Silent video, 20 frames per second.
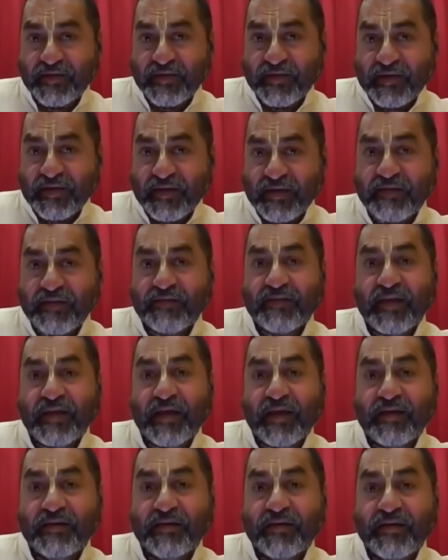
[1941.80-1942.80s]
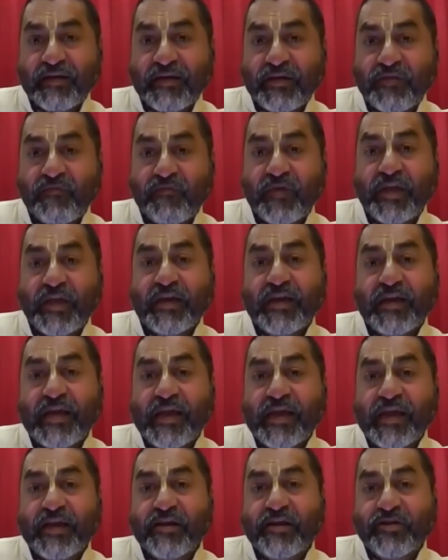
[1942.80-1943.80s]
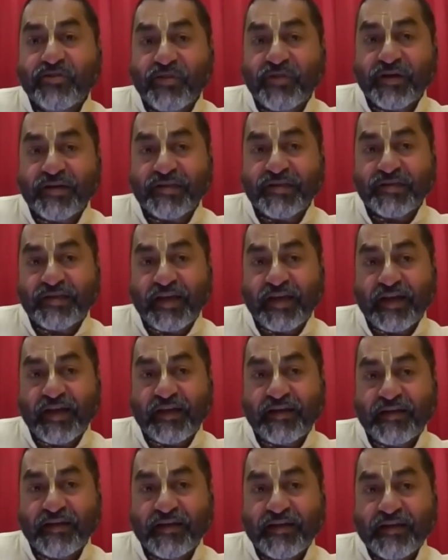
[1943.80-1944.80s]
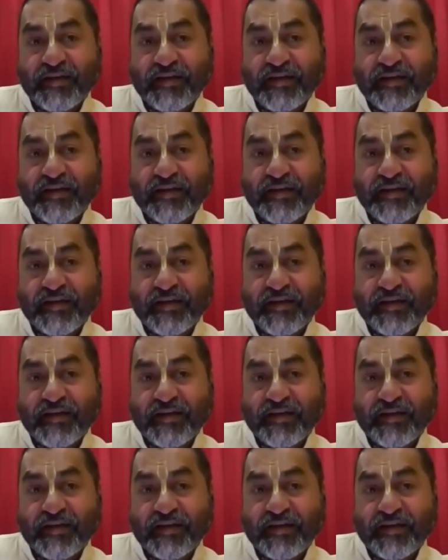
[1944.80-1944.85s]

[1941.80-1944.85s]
is that we need to understand